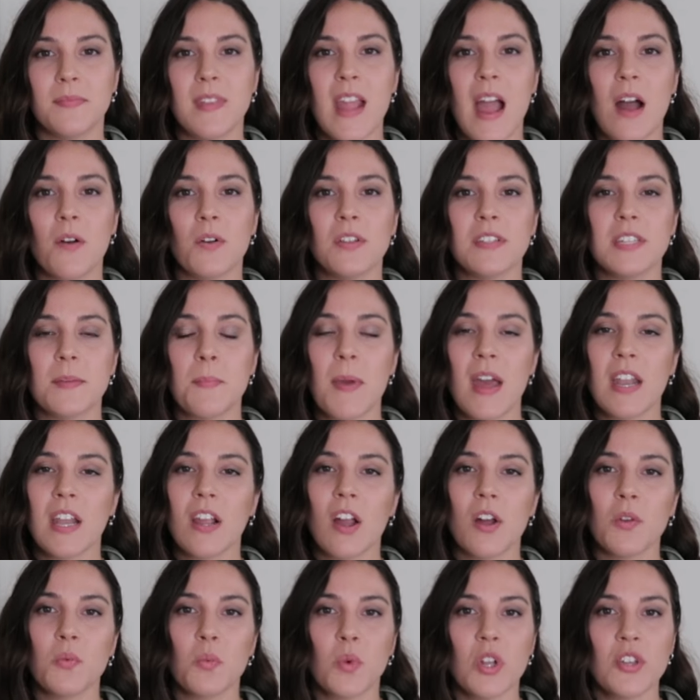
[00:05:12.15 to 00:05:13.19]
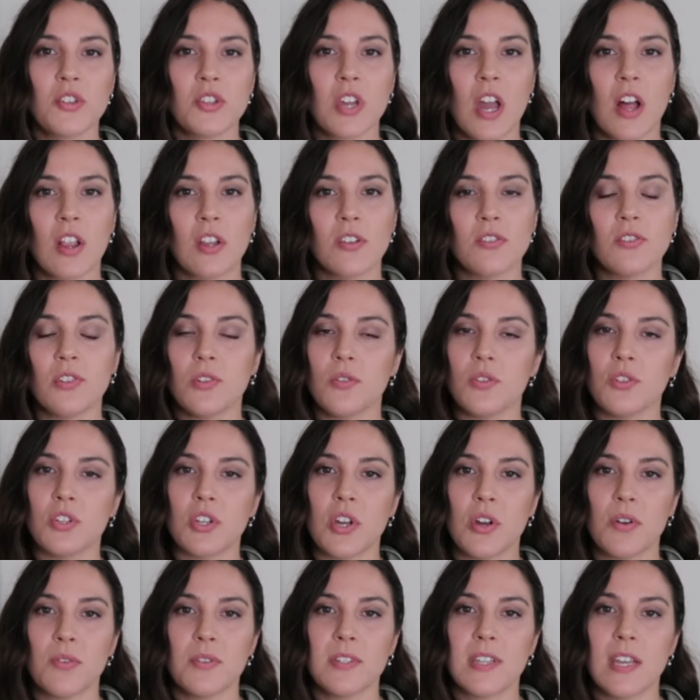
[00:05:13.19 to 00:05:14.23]
Now, depending on which colors you
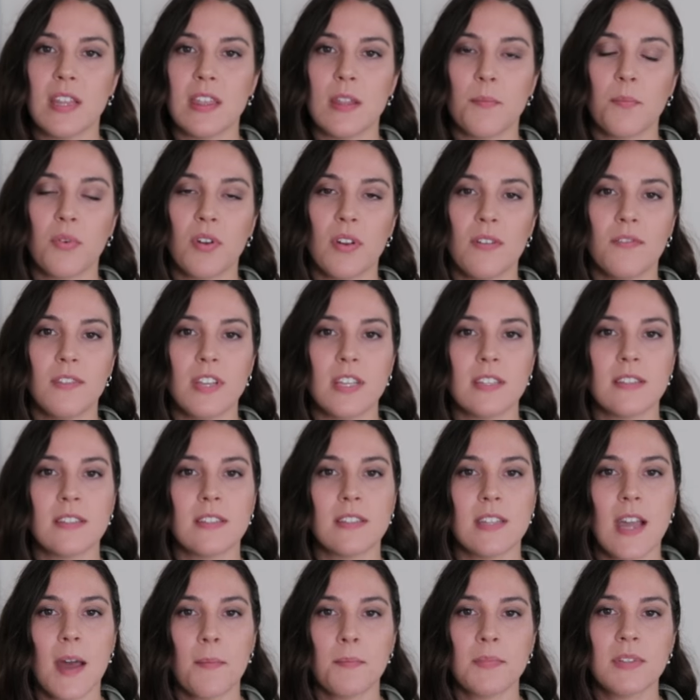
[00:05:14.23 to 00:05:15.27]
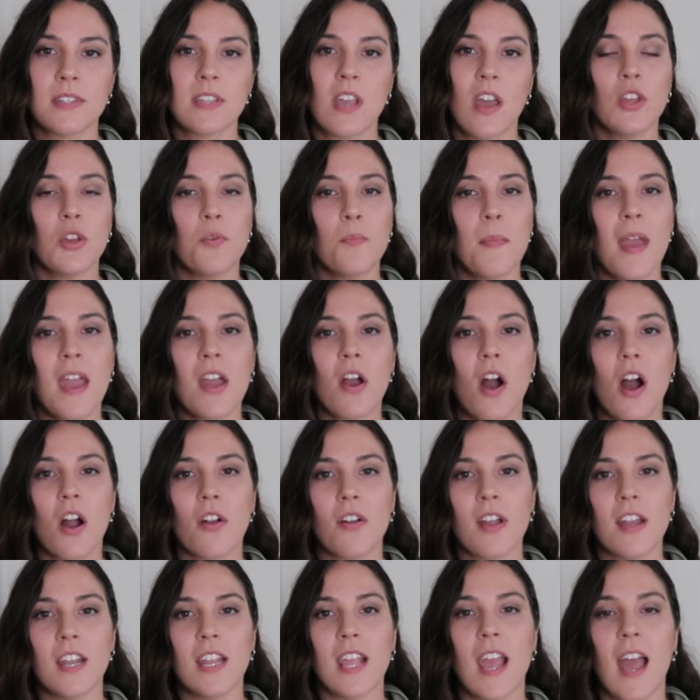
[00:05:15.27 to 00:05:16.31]
chose in the previous steps, you may
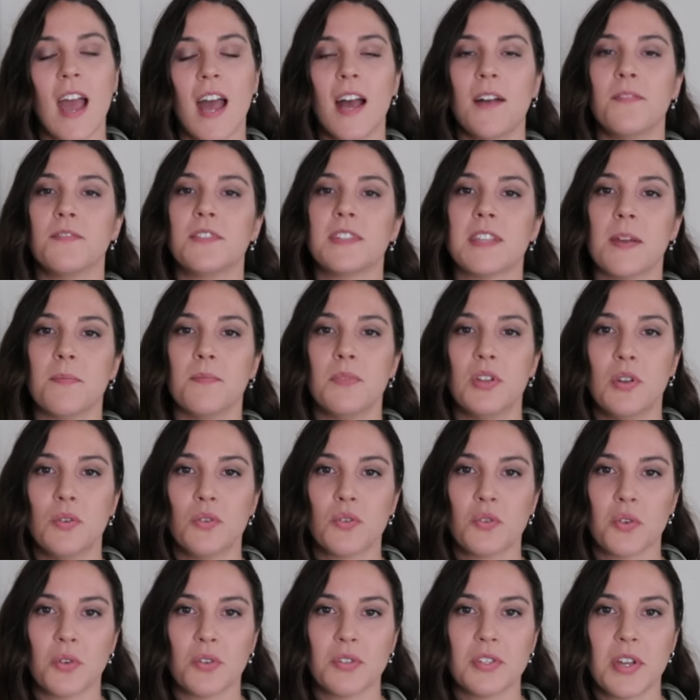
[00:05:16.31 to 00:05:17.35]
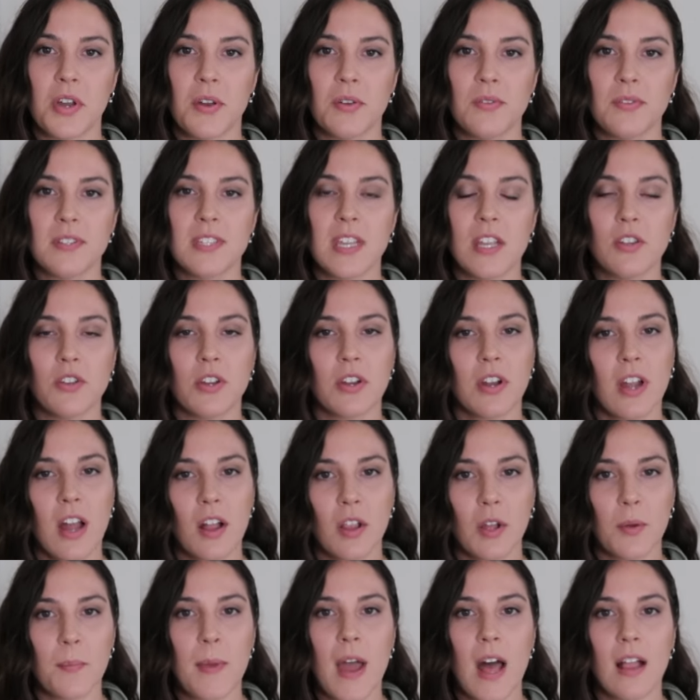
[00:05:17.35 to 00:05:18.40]
already have some neutral tones in your
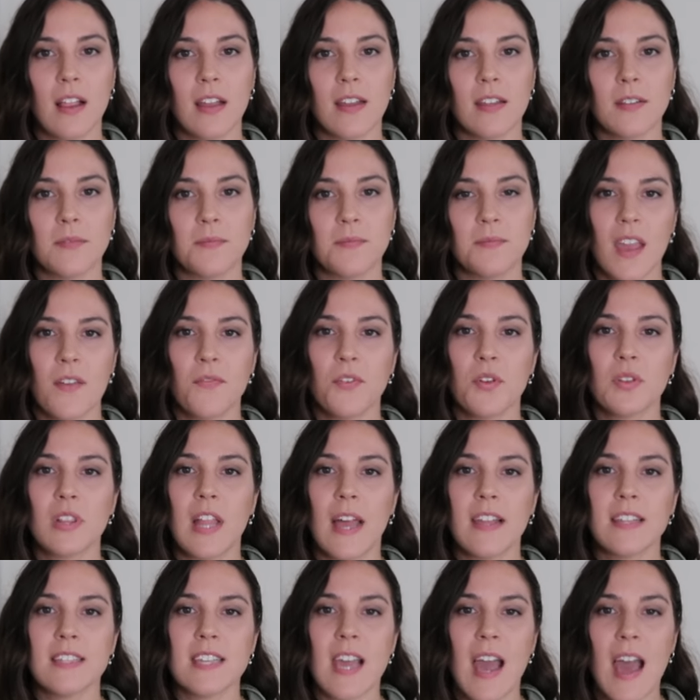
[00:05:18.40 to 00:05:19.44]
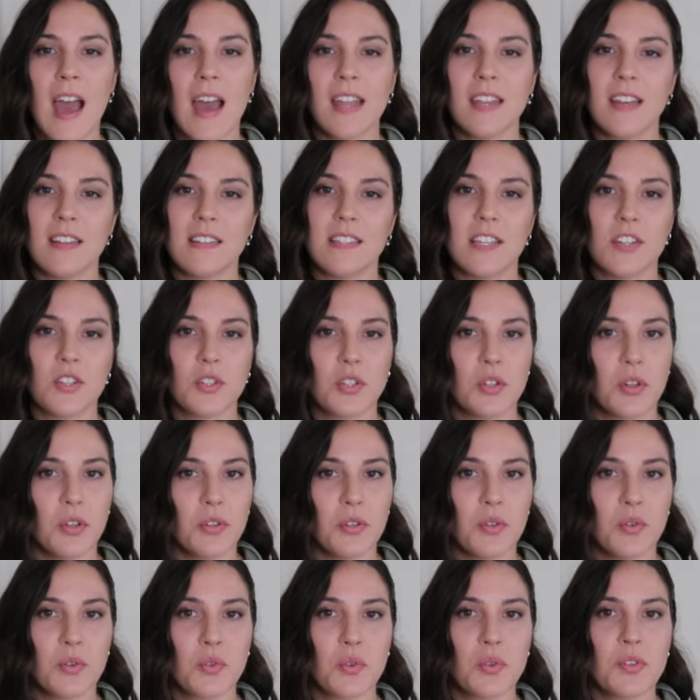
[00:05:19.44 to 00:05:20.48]
color palette. If you'd like to add additional
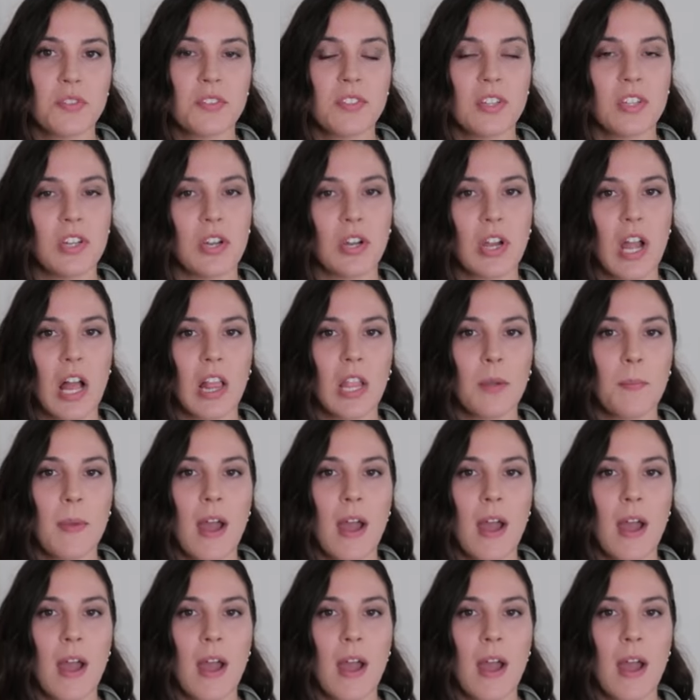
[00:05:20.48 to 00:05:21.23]
neutrals to your color